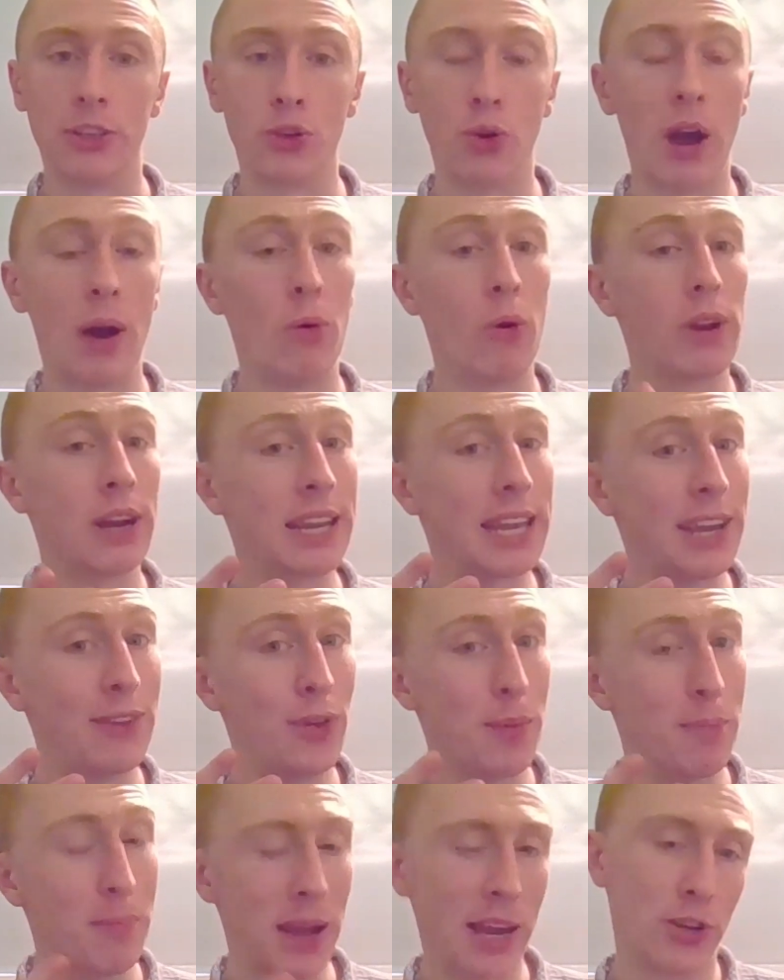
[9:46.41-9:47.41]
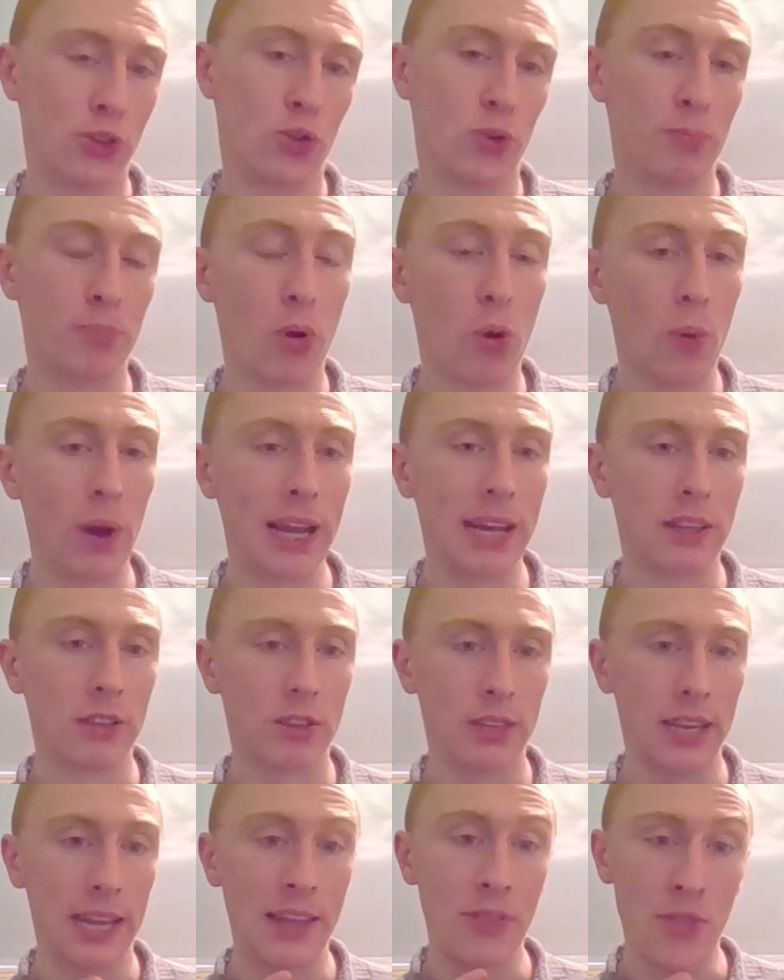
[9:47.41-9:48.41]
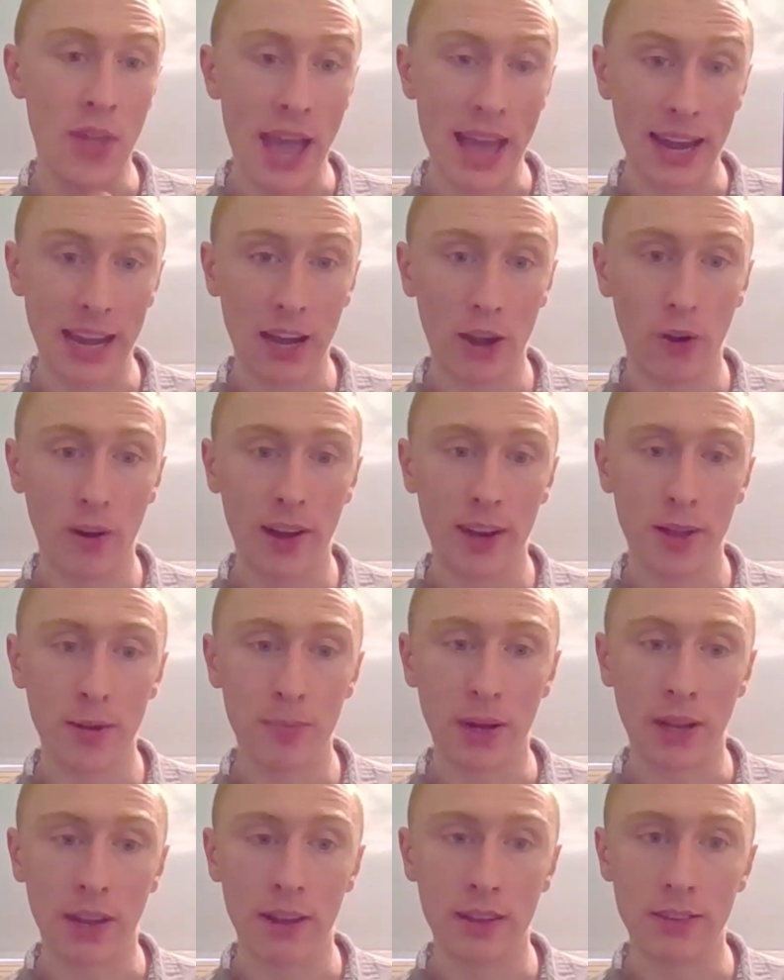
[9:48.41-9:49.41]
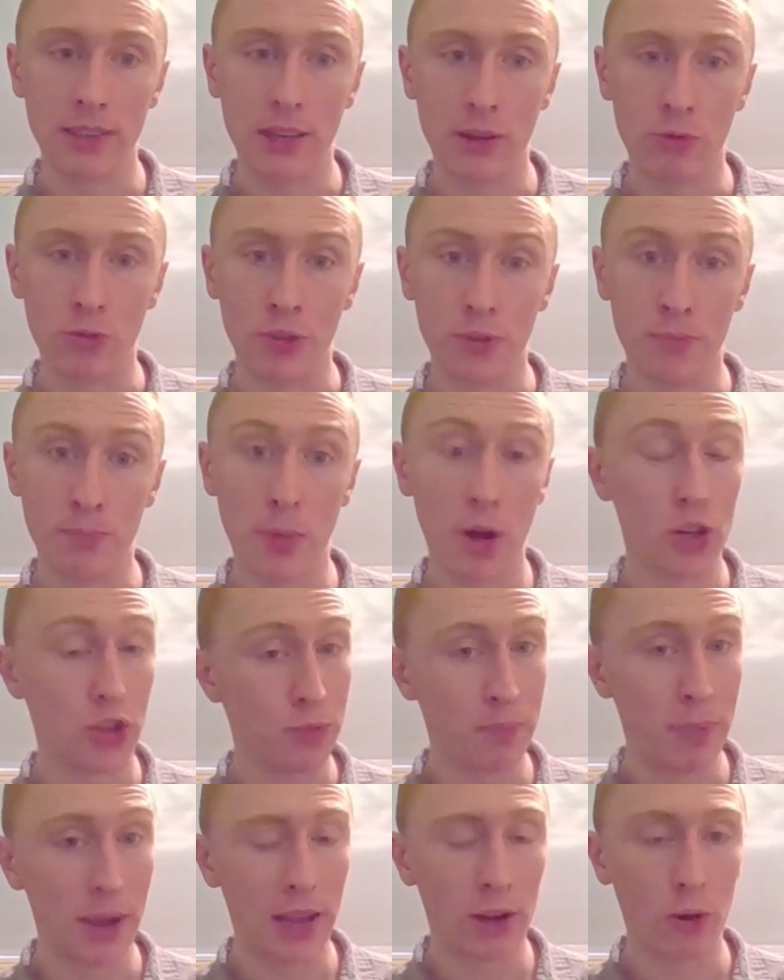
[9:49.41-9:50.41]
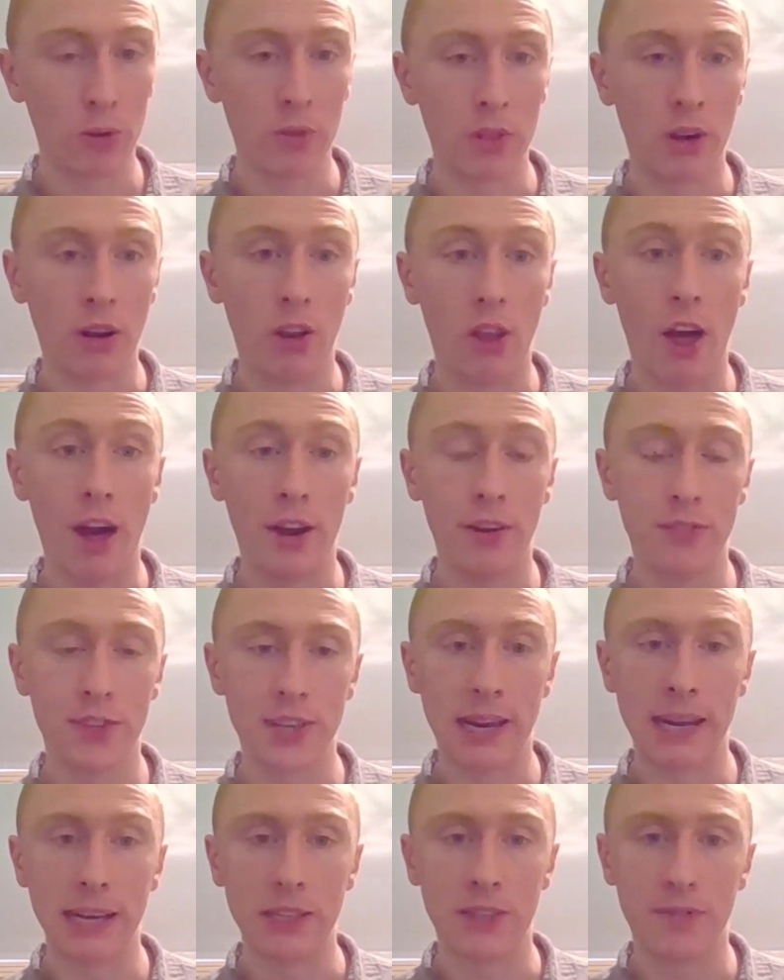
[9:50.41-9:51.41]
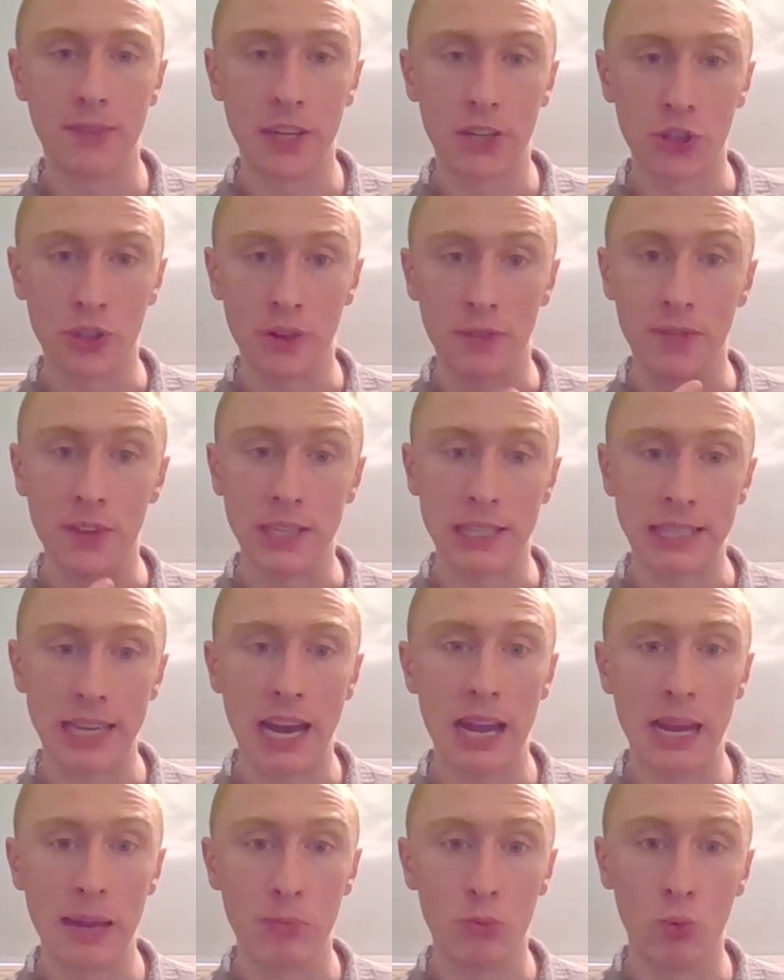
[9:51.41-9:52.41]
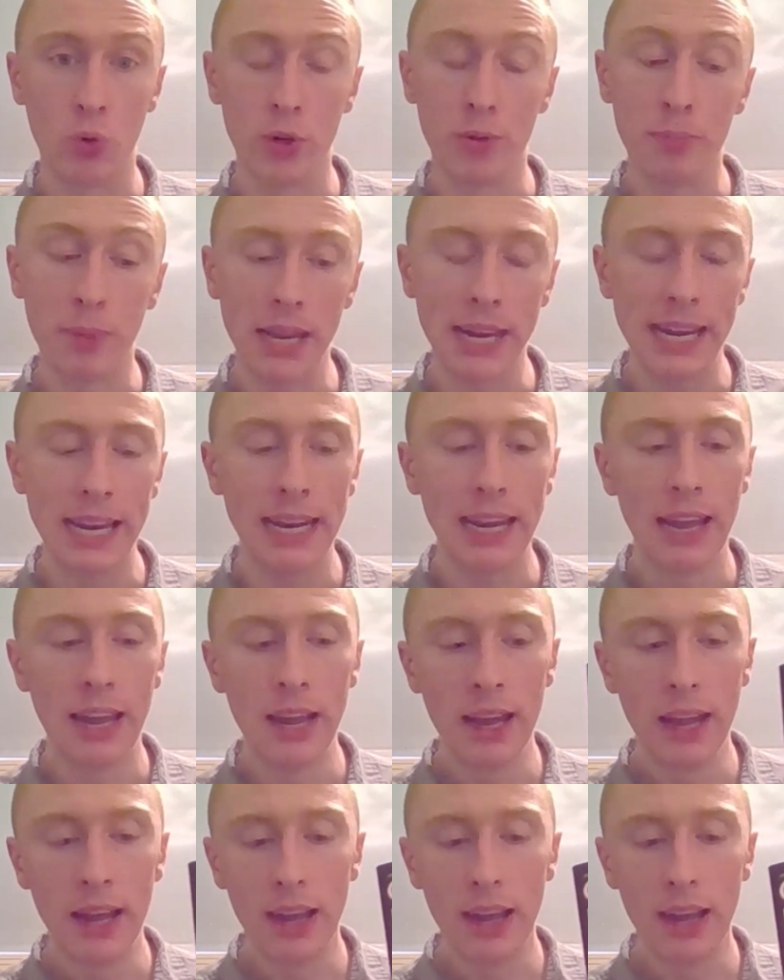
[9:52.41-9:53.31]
So I want to give it major points in that area because it was much better than a lot of science fiction of this type would be.